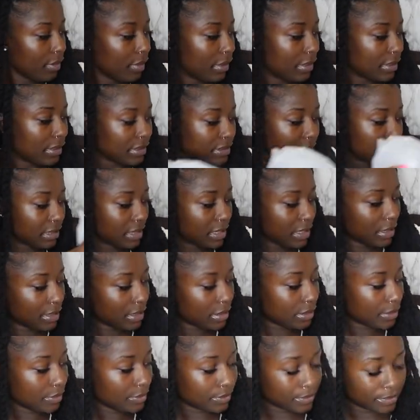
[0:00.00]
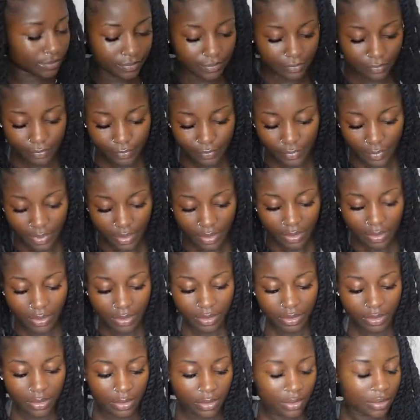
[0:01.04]
Let's see.
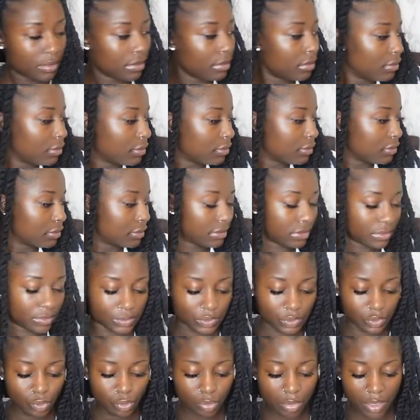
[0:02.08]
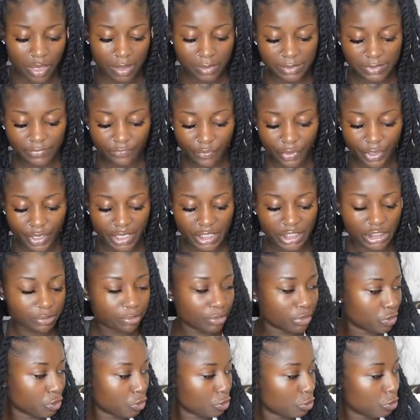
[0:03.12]
So two pumps for each
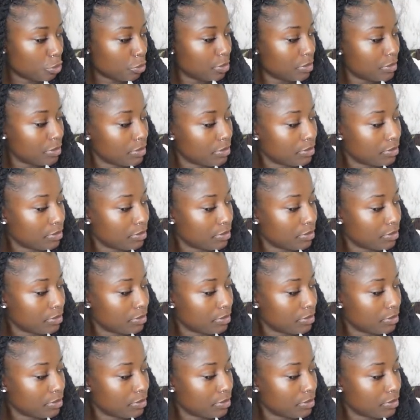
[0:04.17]
boob.